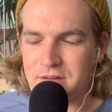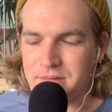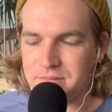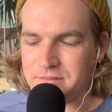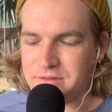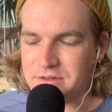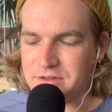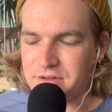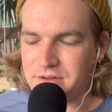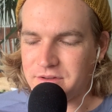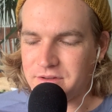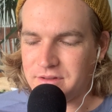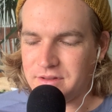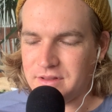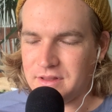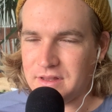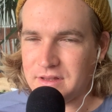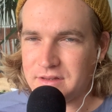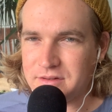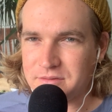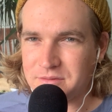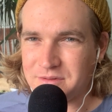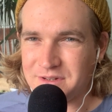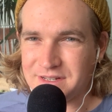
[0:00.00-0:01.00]
to
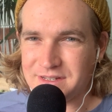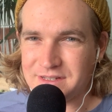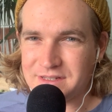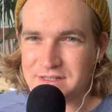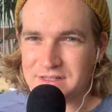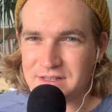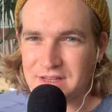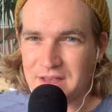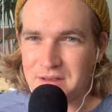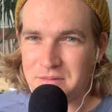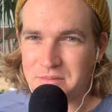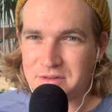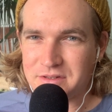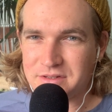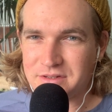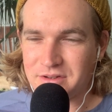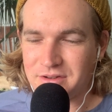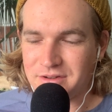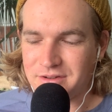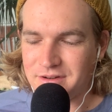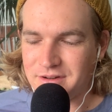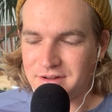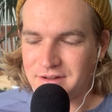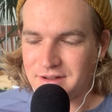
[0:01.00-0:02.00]
this week's
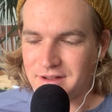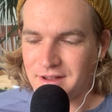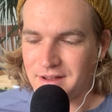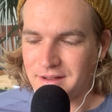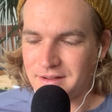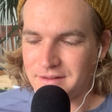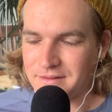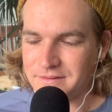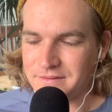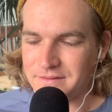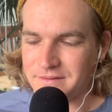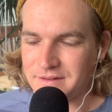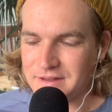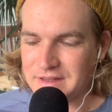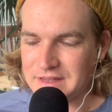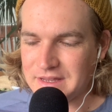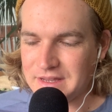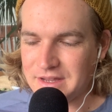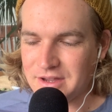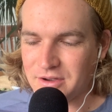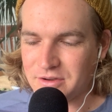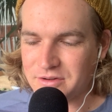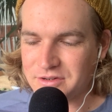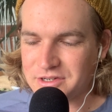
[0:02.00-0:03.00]
episode of
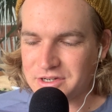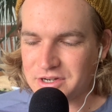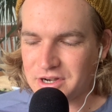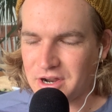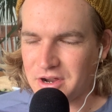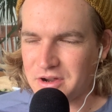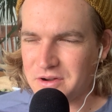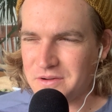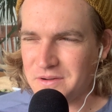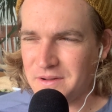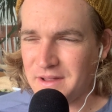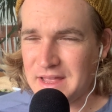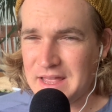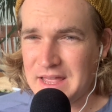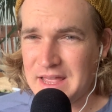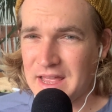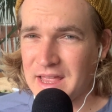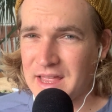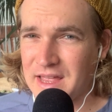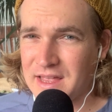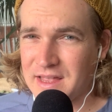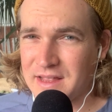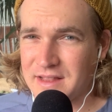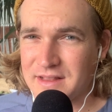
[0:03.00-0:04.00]
Eco Show.
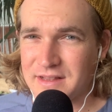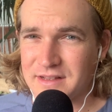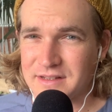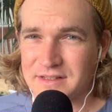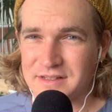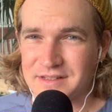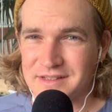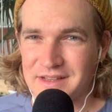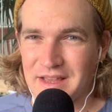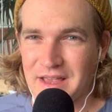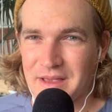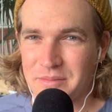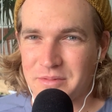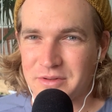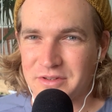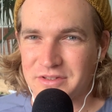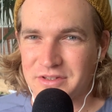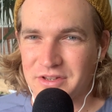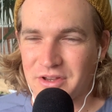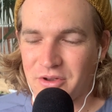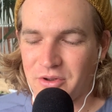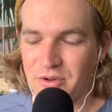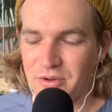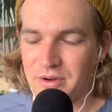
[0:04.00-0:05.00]
This is
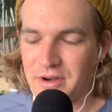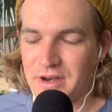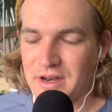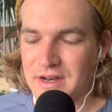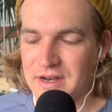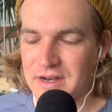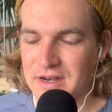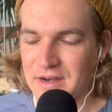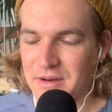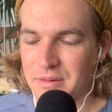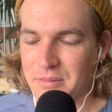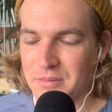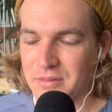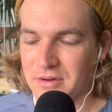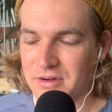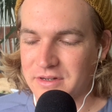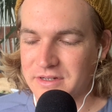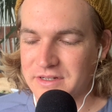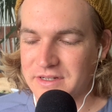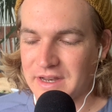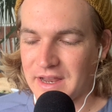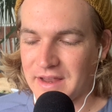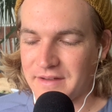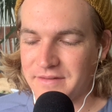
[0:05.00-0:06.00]
episode number
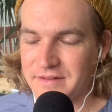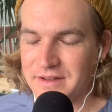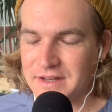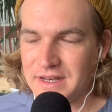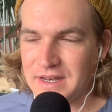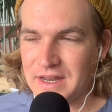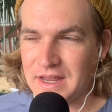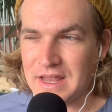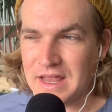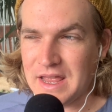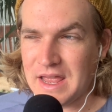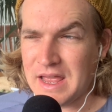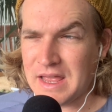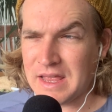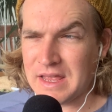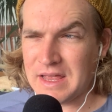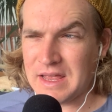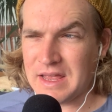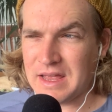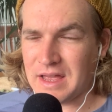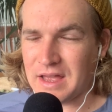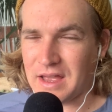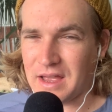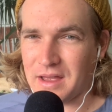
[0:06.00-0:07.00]
7.
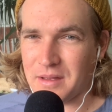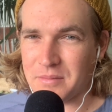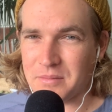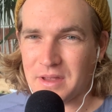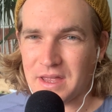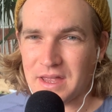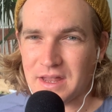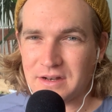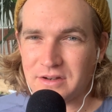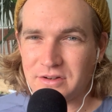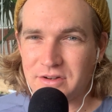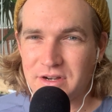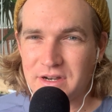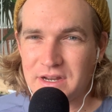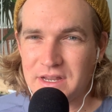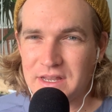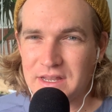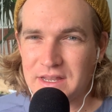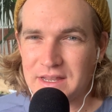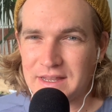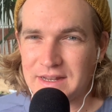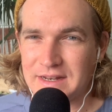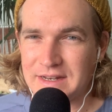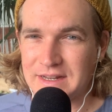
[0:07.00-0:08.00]
I'm Henry,
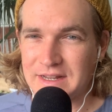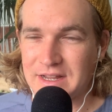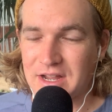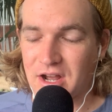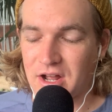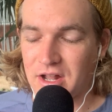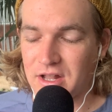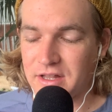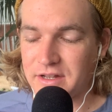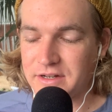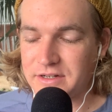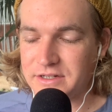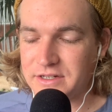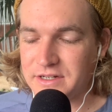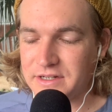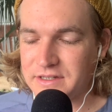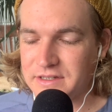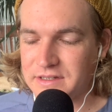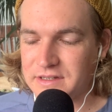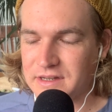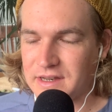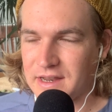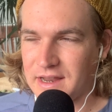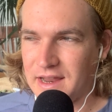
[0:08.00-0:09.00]
an ecologist,
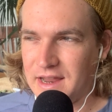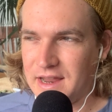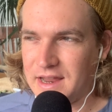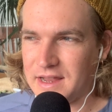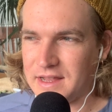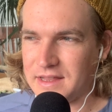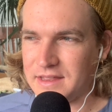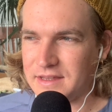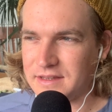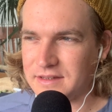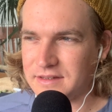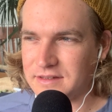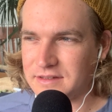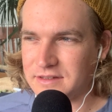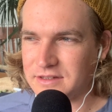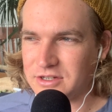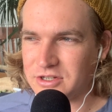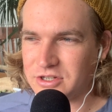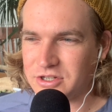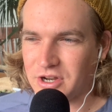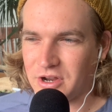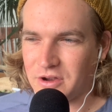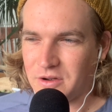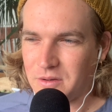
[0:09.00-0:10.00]
and this is a
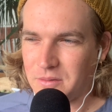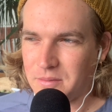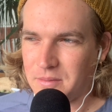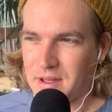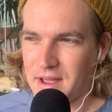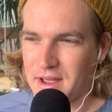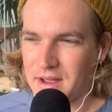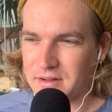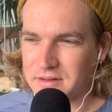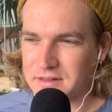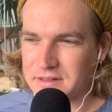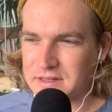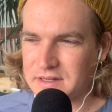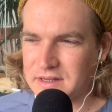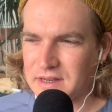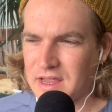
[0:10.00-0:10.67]
show about